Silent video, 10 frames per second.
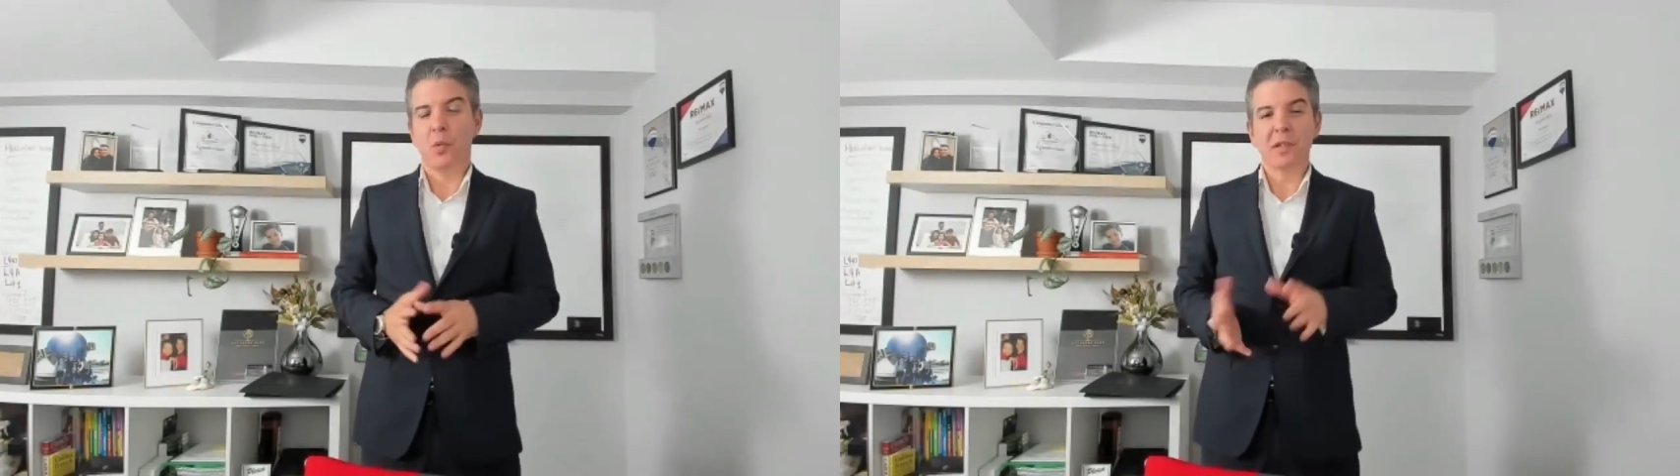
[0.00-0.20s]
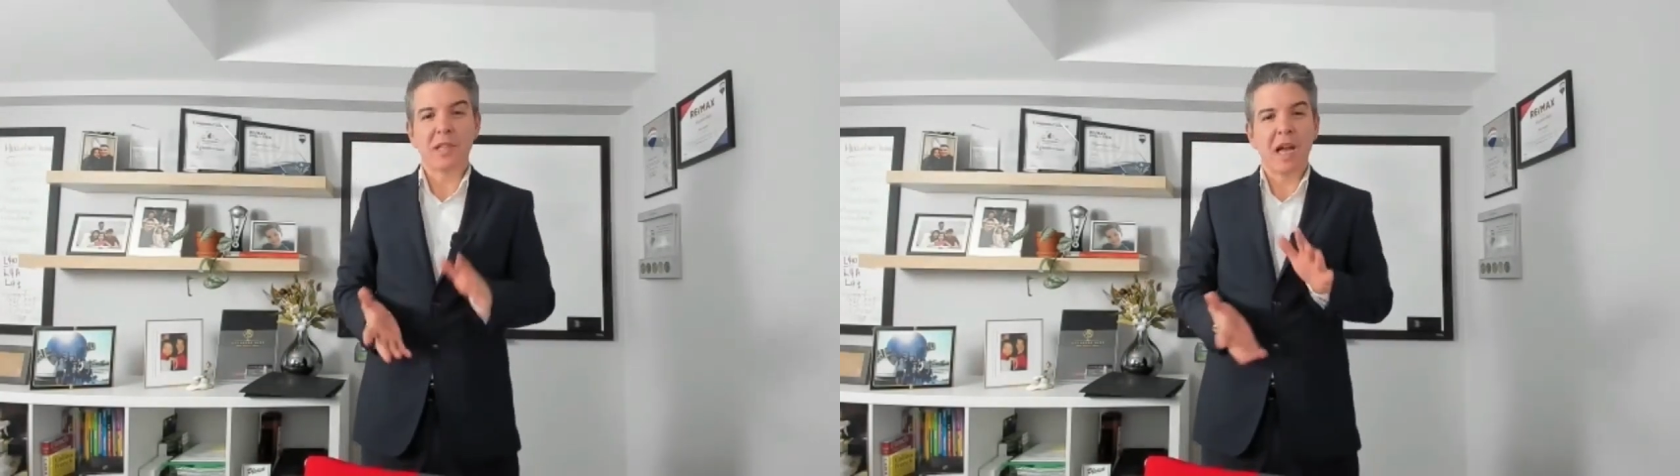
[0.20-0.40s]

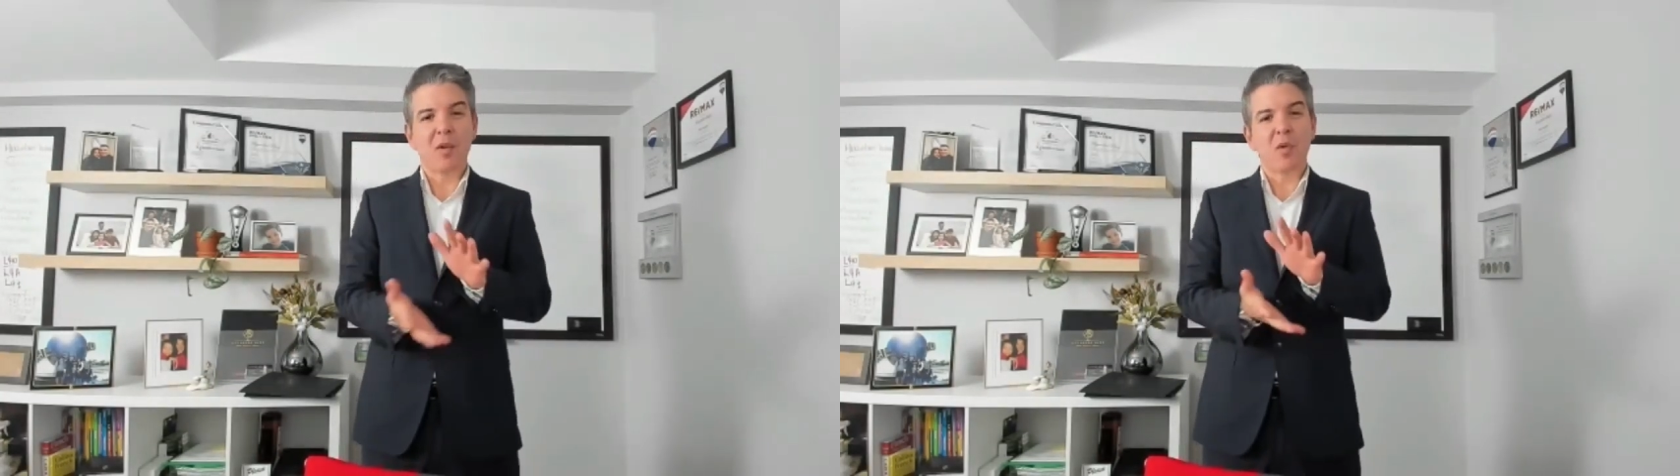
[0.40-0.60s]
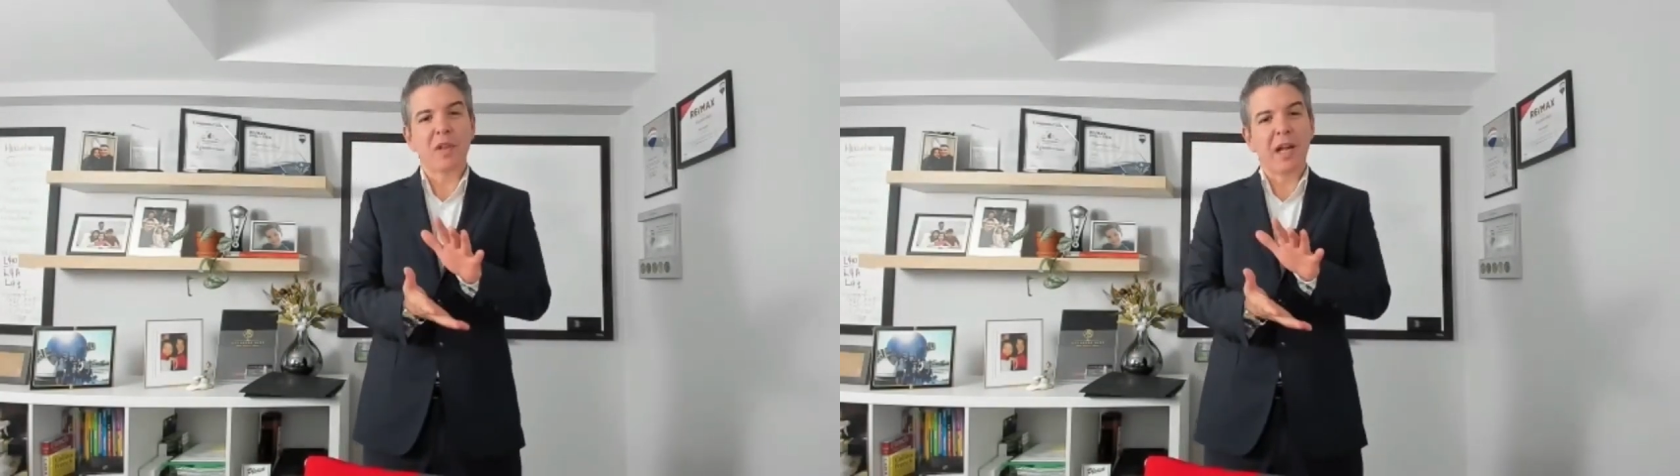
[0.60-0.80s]
Once I
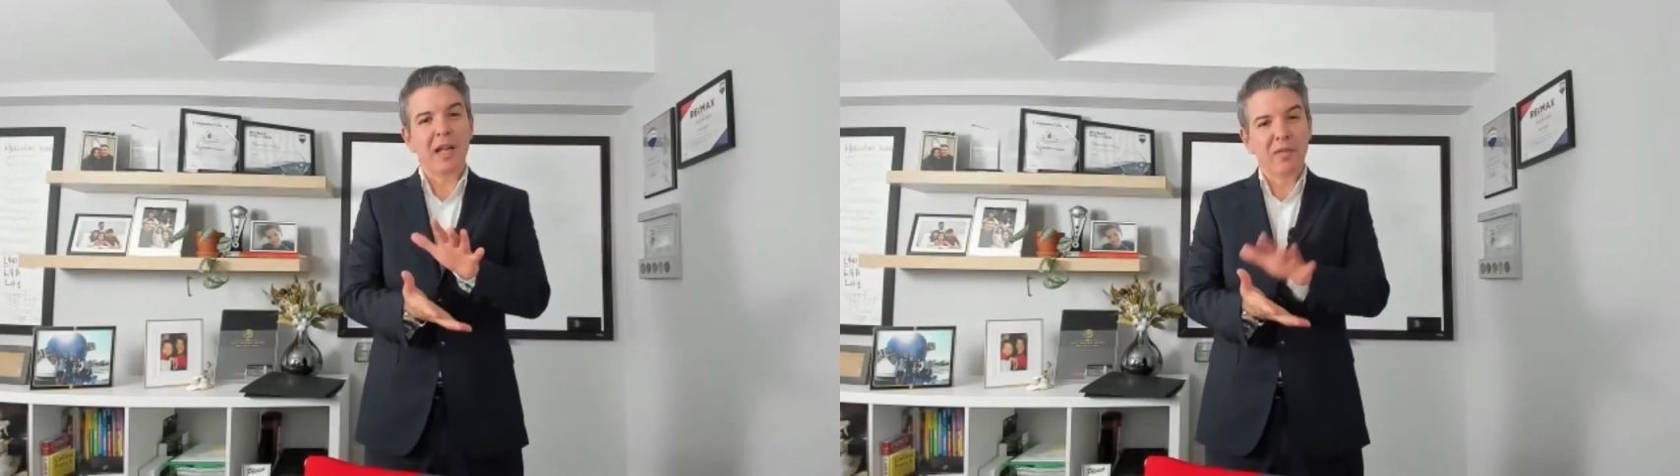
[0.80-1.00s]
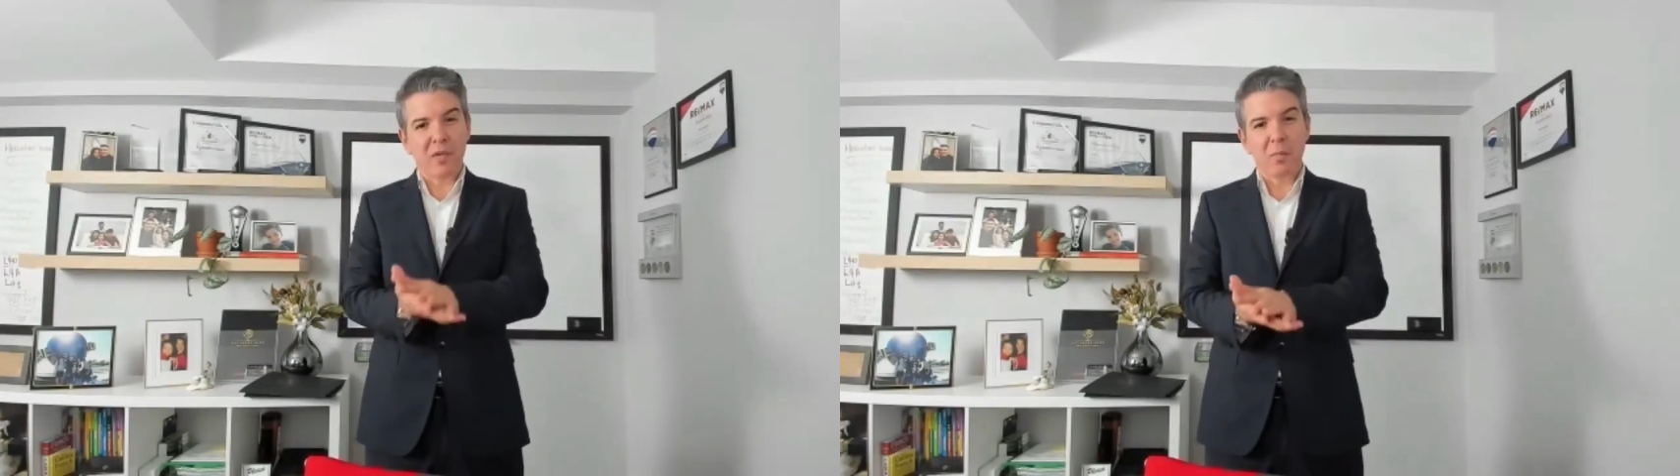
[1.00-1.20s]
have all
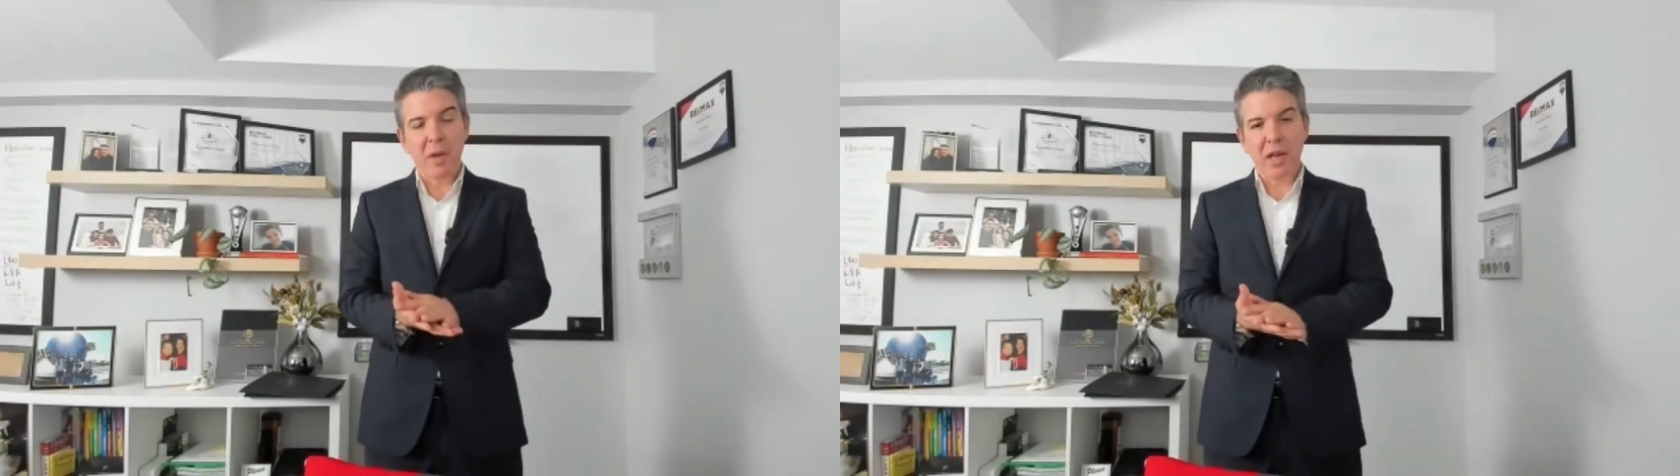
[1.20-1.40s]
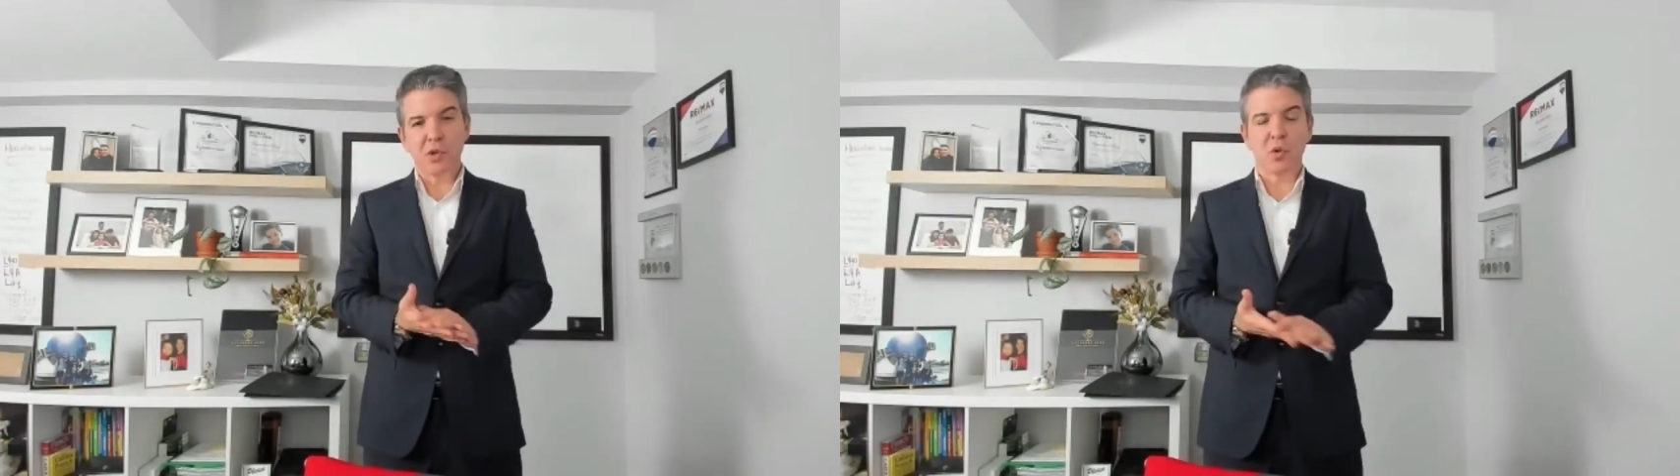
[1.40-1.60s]
that
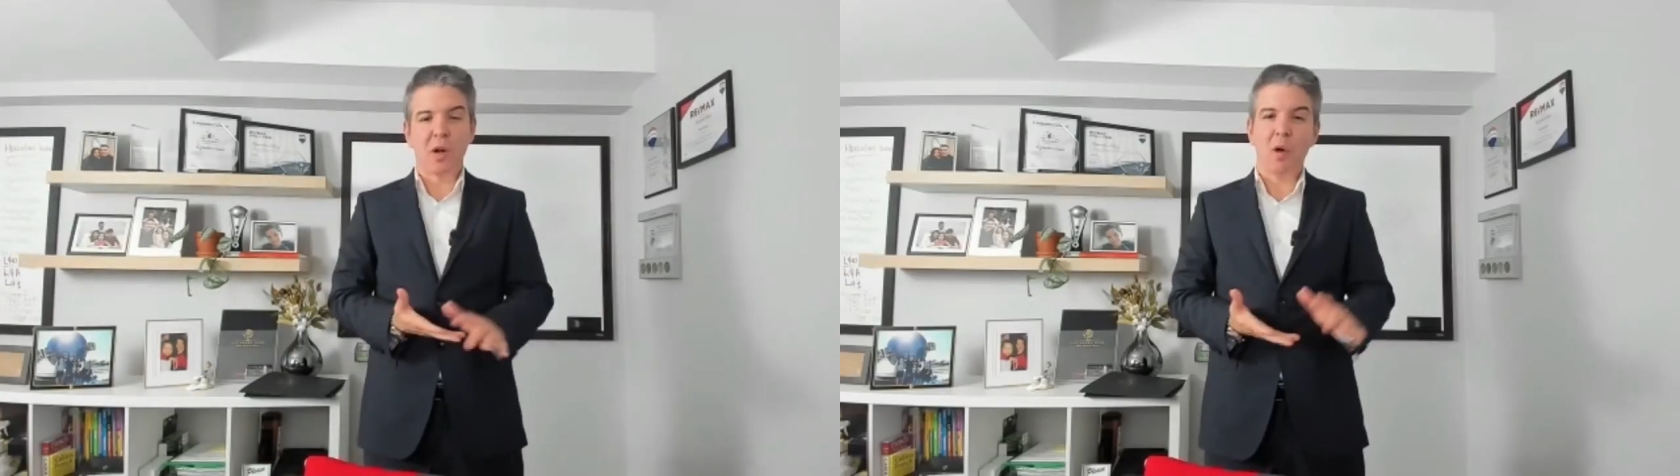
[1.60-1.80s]
information